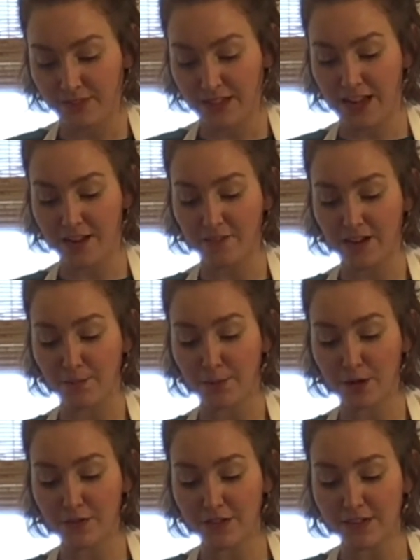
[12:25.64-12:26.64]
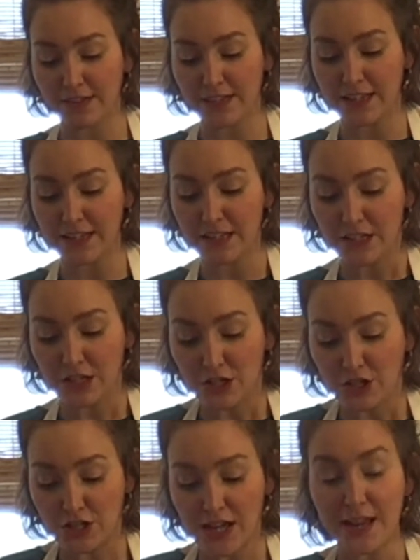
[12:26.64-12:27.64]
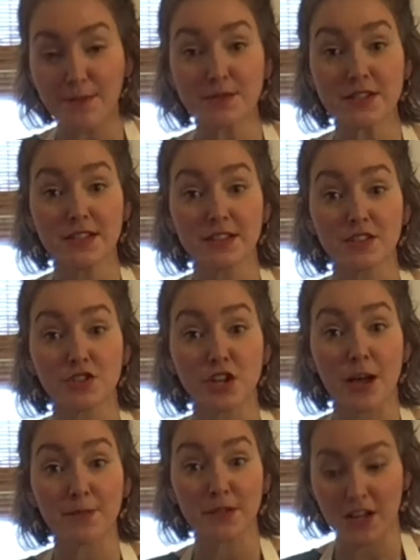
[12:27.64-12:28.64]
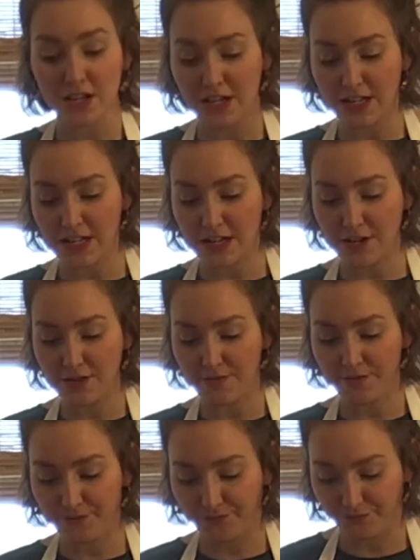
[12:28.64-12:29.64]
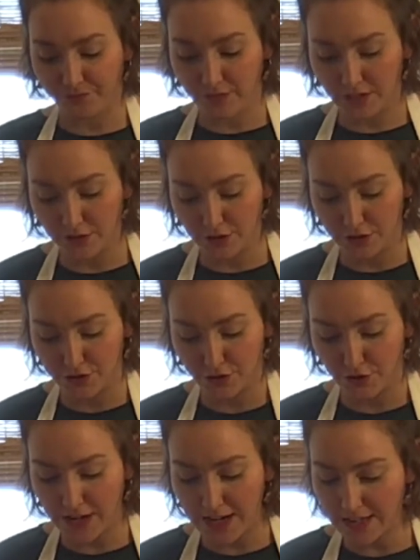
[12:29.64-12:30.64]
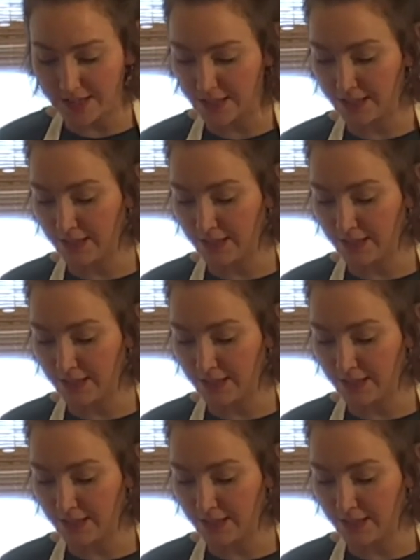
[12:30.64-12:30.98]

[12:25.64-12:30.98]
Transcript: I've got perfectly shaped chopped onion here. Looks great.